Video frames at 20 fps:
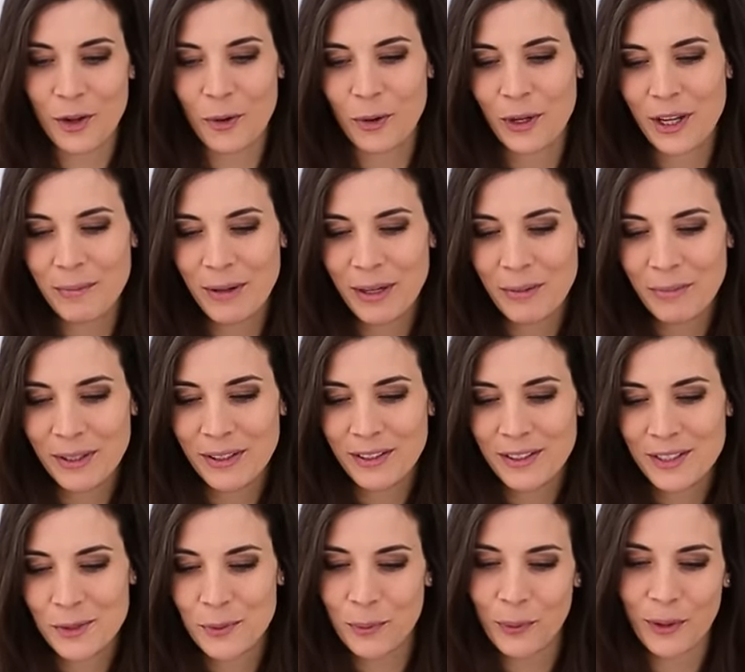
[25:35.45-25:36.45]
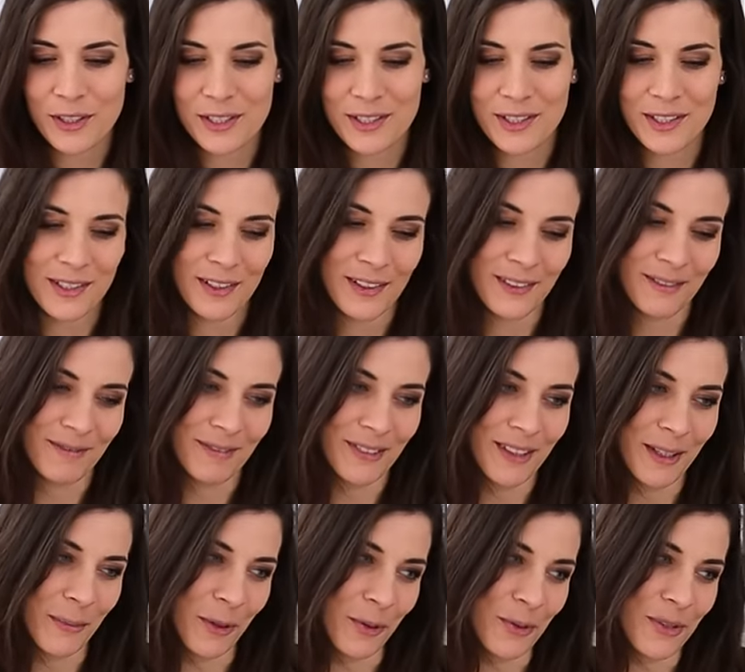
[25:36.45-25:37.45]
Okay, maybe this was
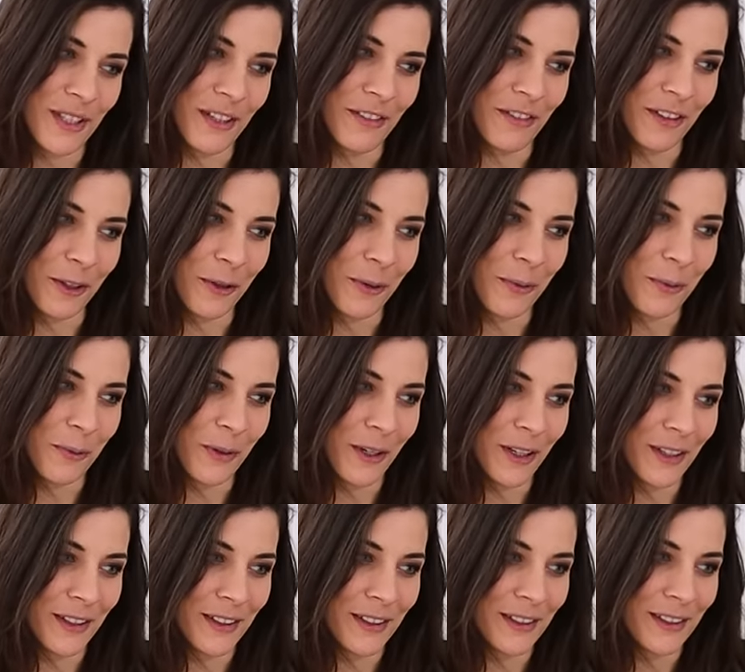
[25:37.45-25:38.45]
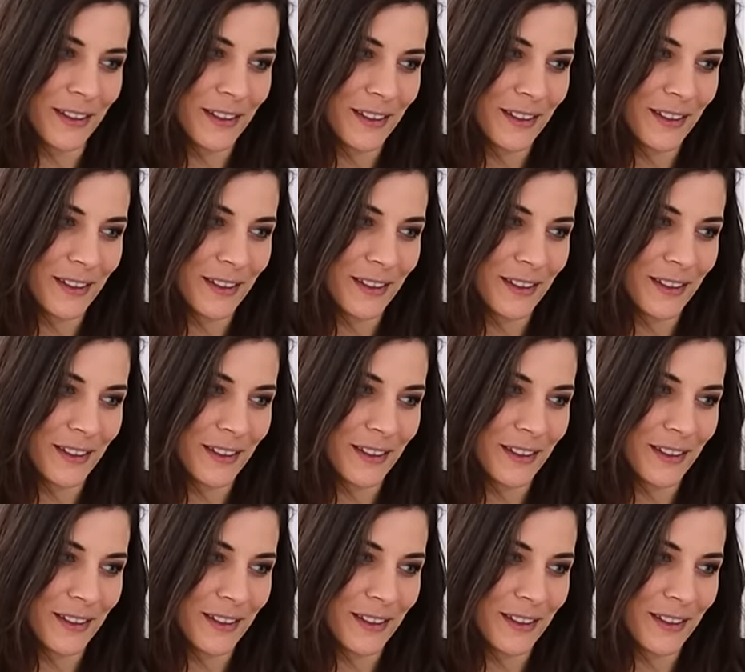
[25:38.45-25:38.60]
the most difficult one.